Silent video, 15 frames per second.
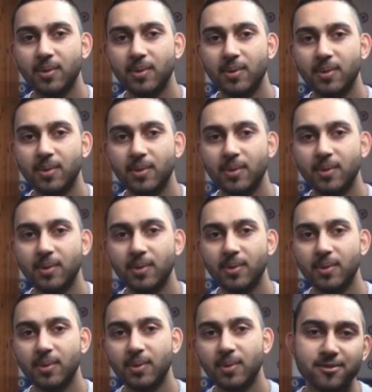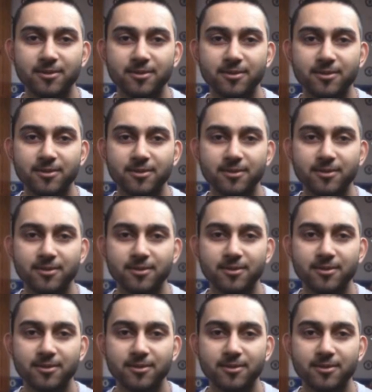And I'm also going to add a fade to the
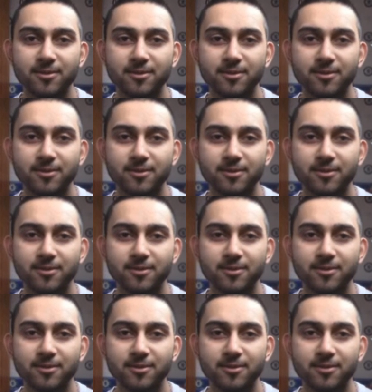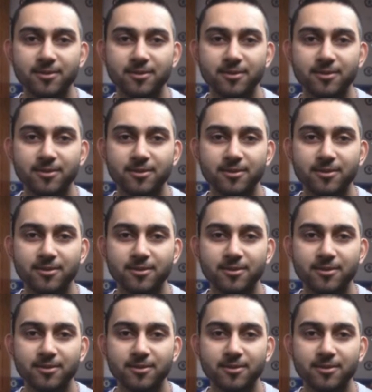audio. I'm going to turn it down a
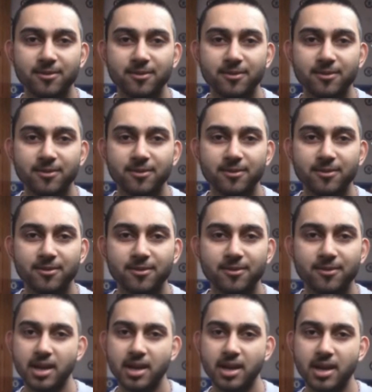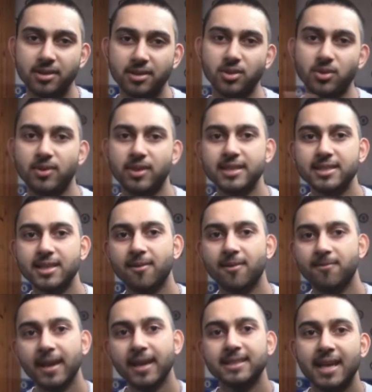bit and let's watch. How to do
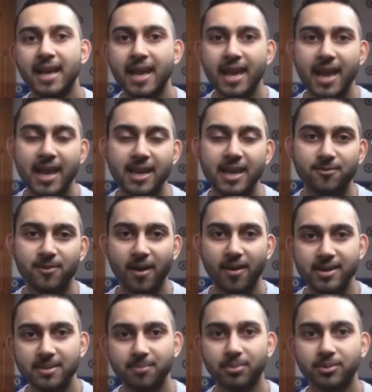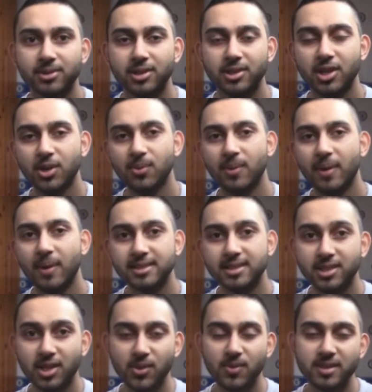this effect it is very simple to do
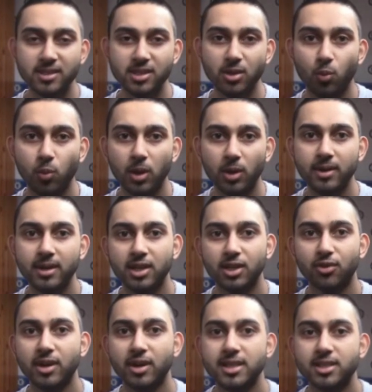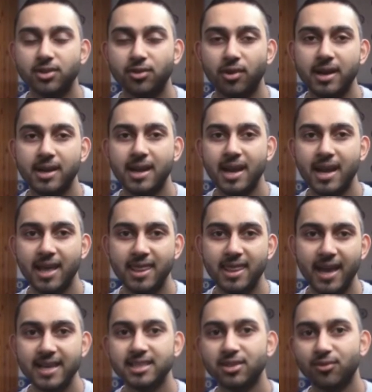and to do this you will need a green screen.
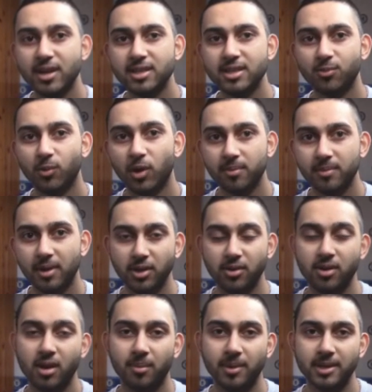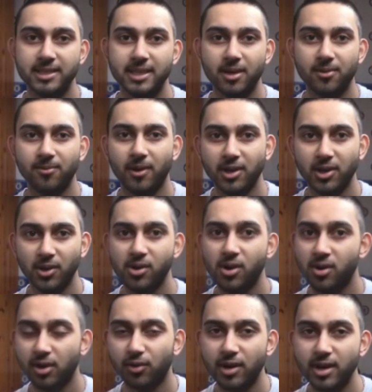That is the reason why I'm not doing it on myself. I
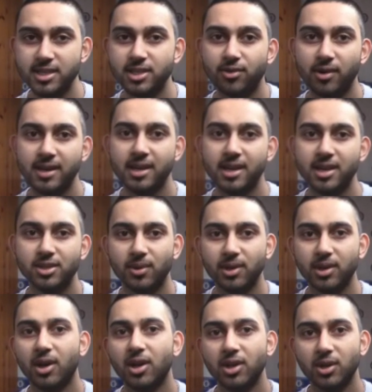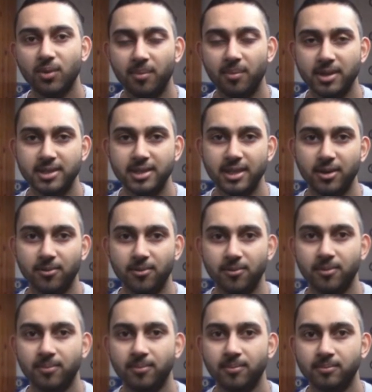don't own a green screen so I can't do it on
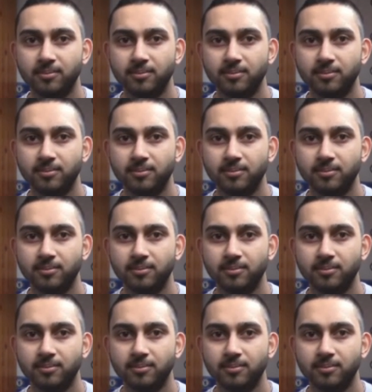myself.